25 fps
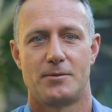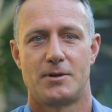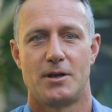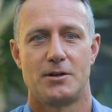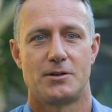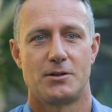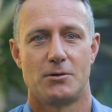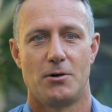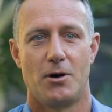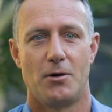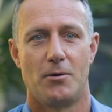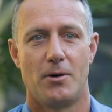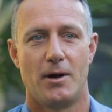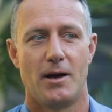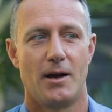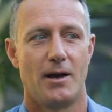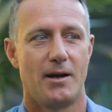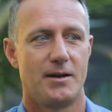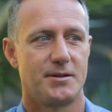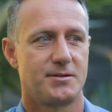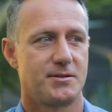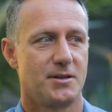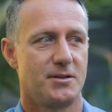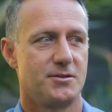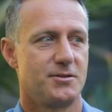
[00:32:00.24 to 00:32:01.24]
keto
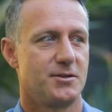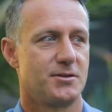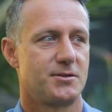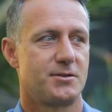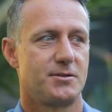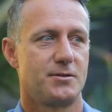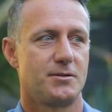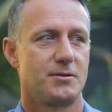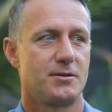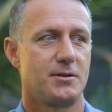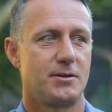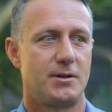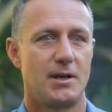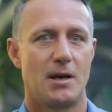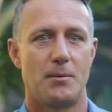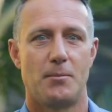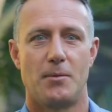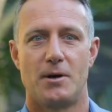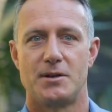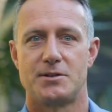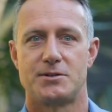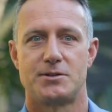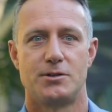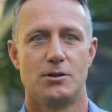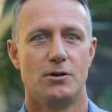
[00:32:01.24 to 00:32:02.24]
OS and just get
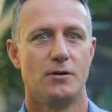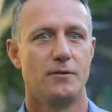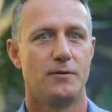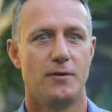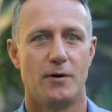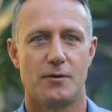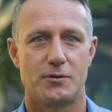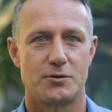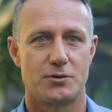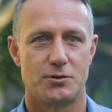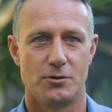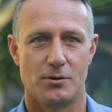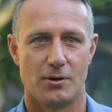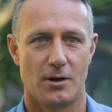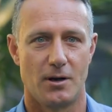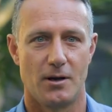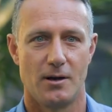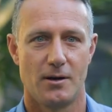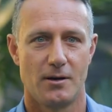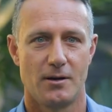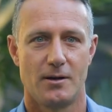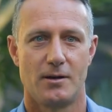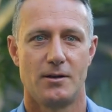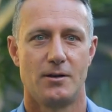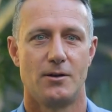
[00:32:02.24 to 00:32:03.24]
myself off
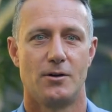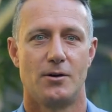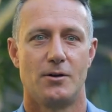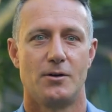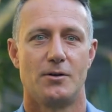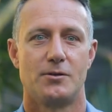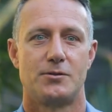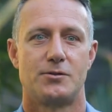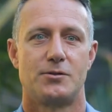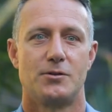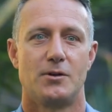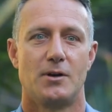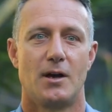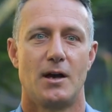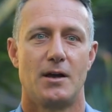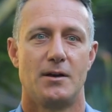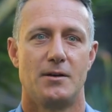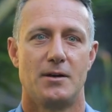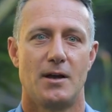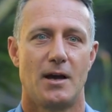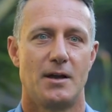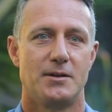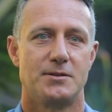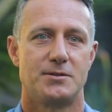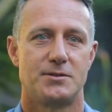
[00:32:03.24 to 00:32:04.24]
sugar, you know, to
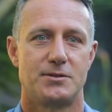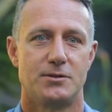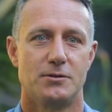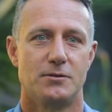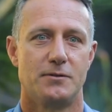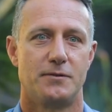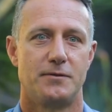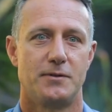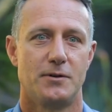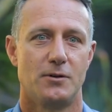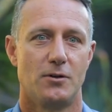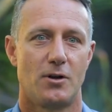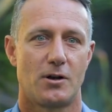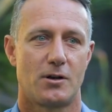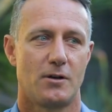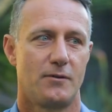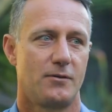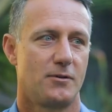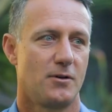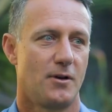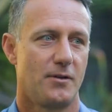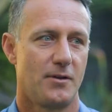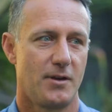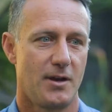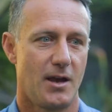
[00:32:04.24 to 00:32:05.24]
and, and still feel like I've
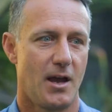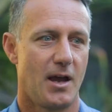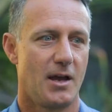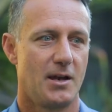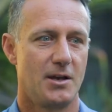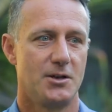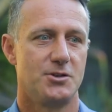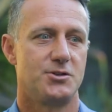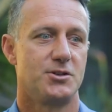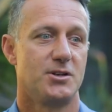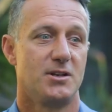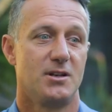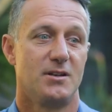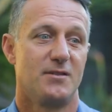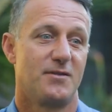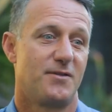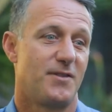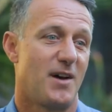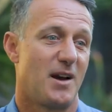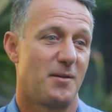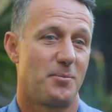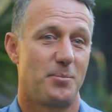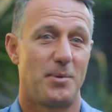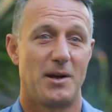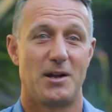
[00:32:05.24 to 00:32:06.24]
got the energy, in
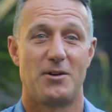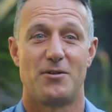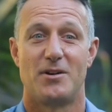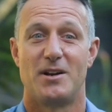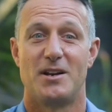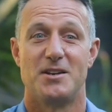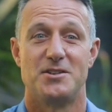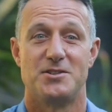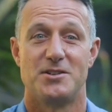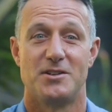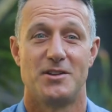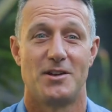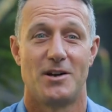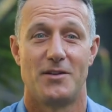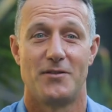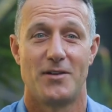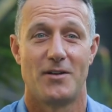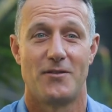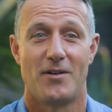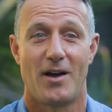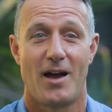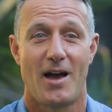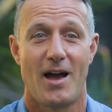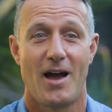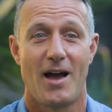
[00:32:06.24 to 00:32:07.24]
fact, better energy than I've
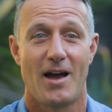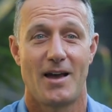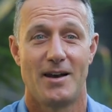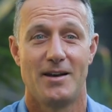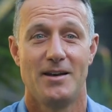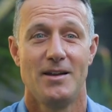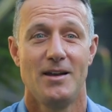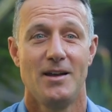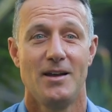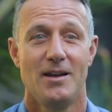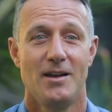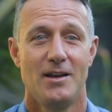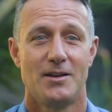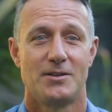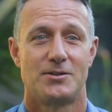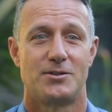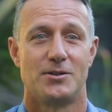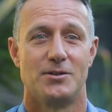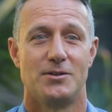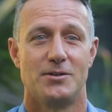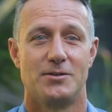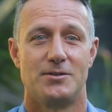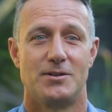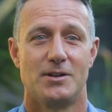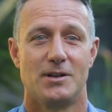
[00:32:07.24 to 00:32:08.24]
ever had
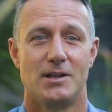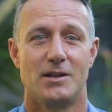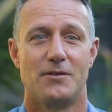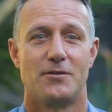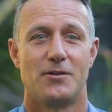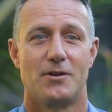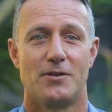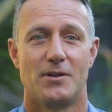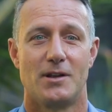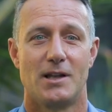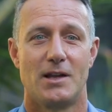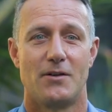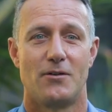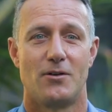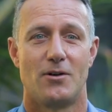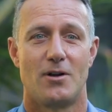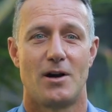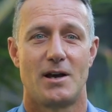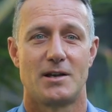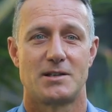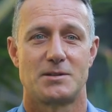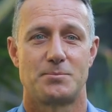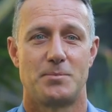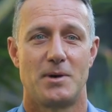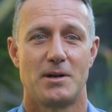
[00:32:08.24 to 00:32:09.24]
to deliver at the level
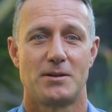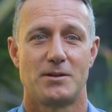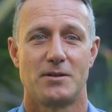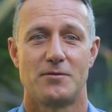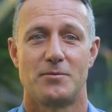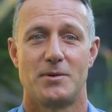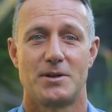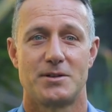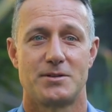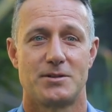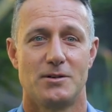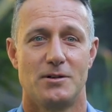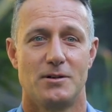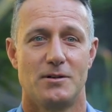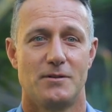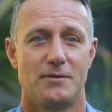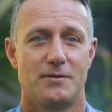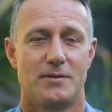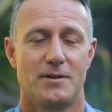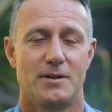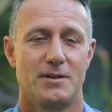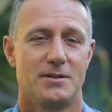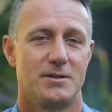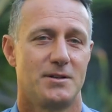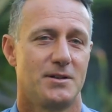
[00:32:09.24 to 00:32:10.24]
I expected myself
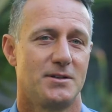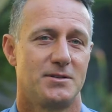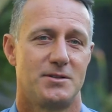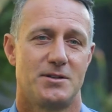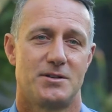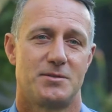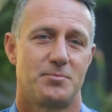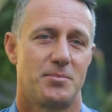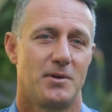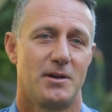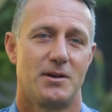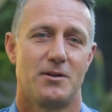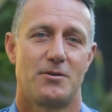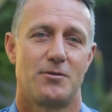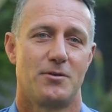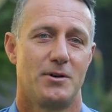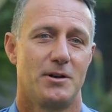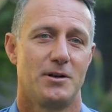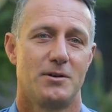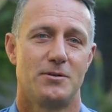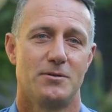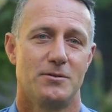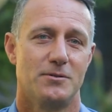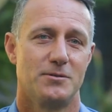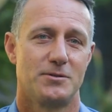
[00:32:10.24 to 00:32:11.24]
is, is just being
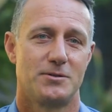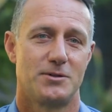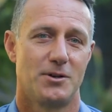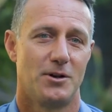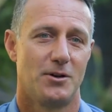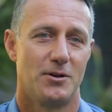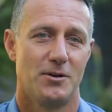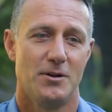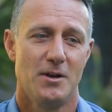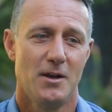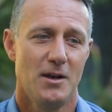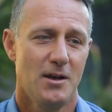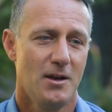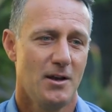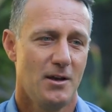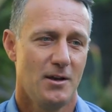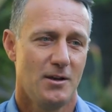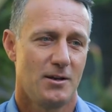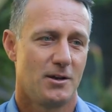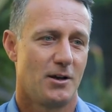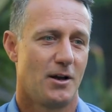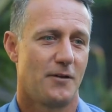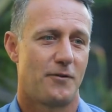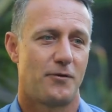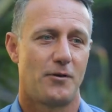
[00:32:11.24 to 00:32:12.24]
critical. So,
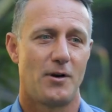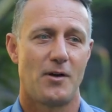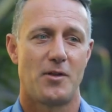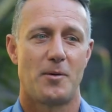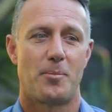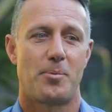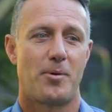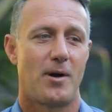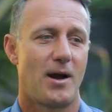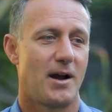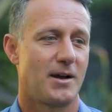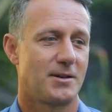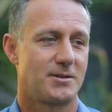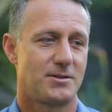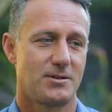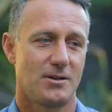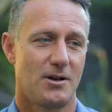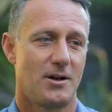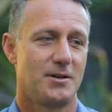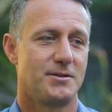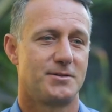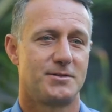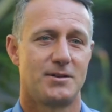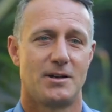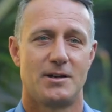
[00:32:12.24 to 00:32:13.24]
you know, for other practice,
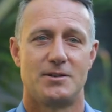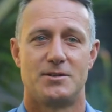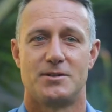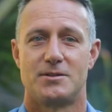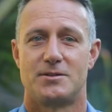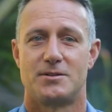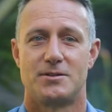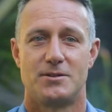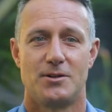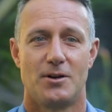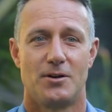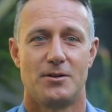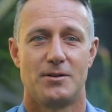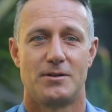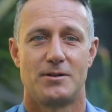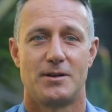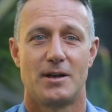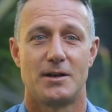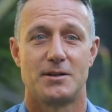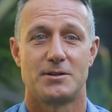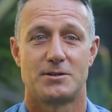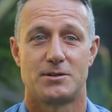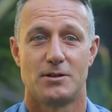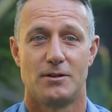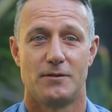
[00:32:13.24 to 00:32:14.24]
I'd say just, you know, get
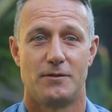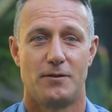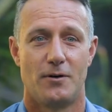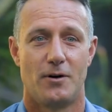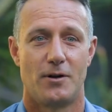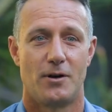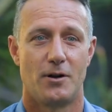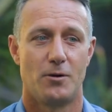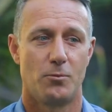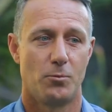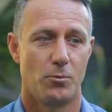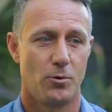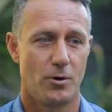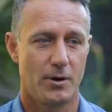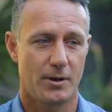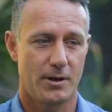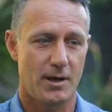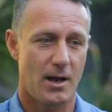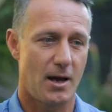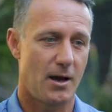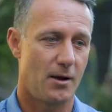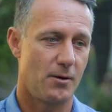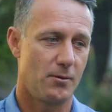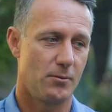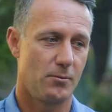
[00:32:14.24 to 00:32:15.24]
yourself on it, work
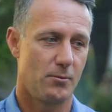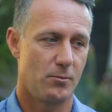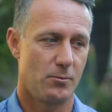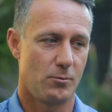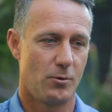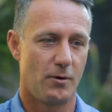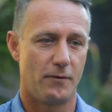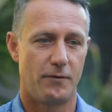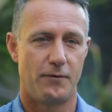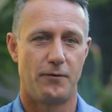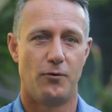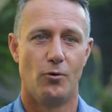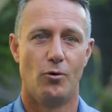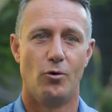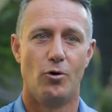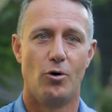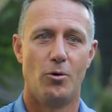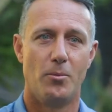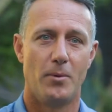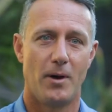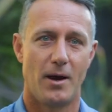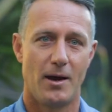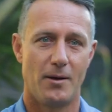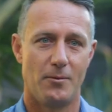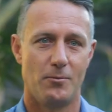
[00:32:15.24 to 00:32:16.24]
out what
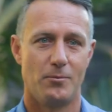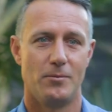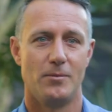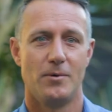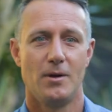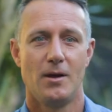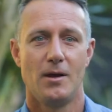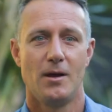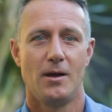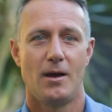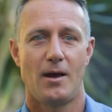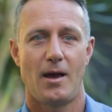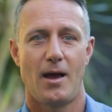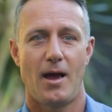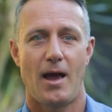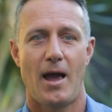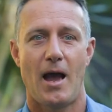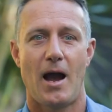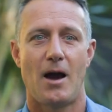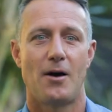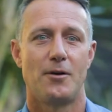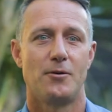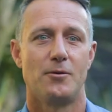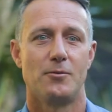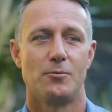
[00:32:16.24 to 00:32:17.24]
form and
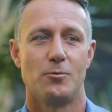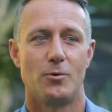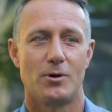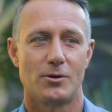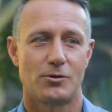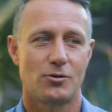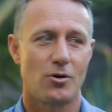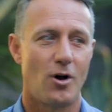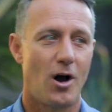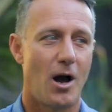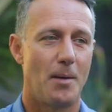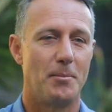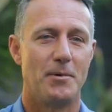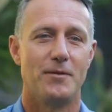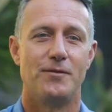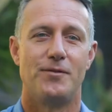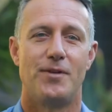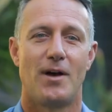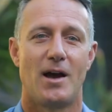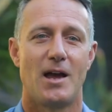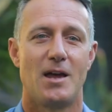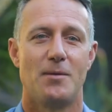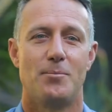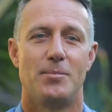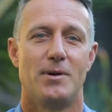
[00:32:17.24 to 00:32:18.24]
how, what time of
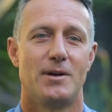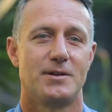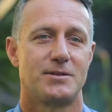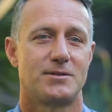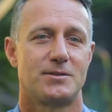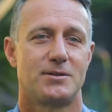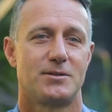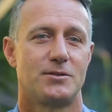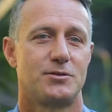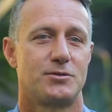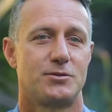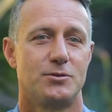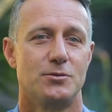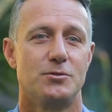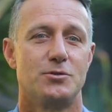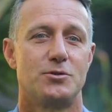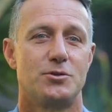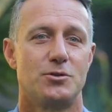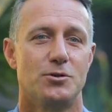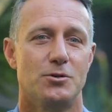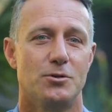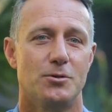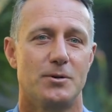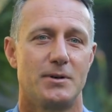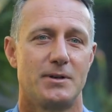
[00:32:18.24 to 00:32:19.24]
day best suits
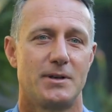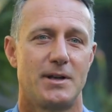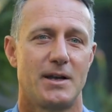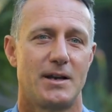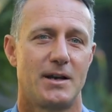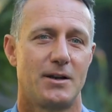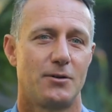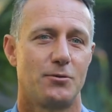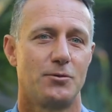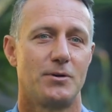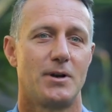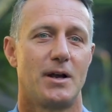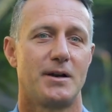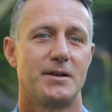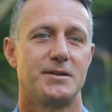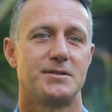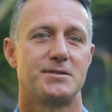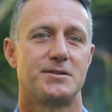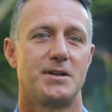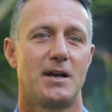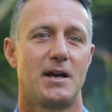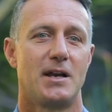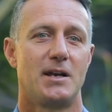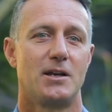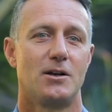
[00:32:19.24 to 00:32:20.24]
you and get a good
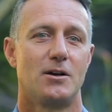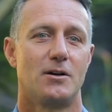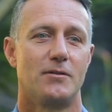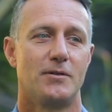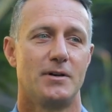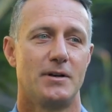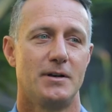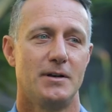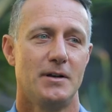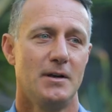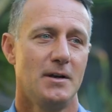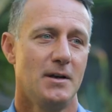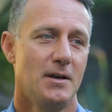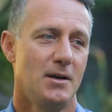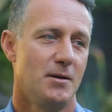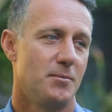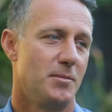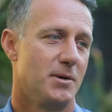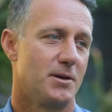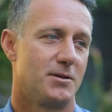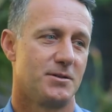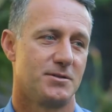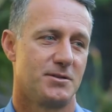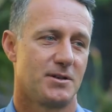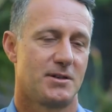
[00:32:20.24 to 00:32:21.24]
understanding of it
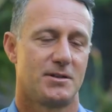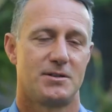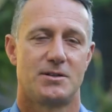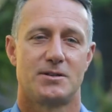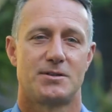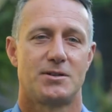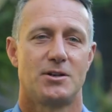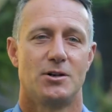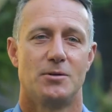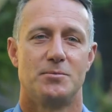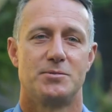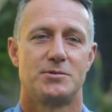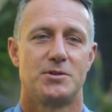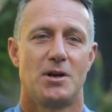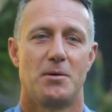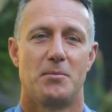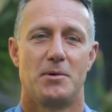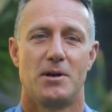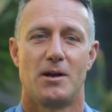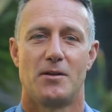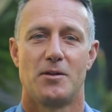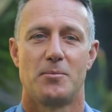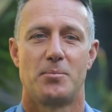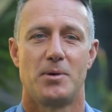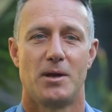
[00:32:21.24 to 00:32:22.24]
because it can just help so
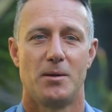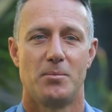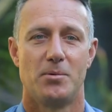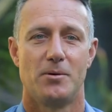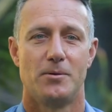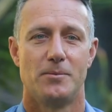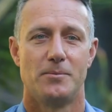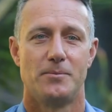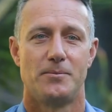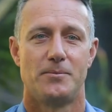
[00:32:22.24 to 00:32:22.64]
many other people.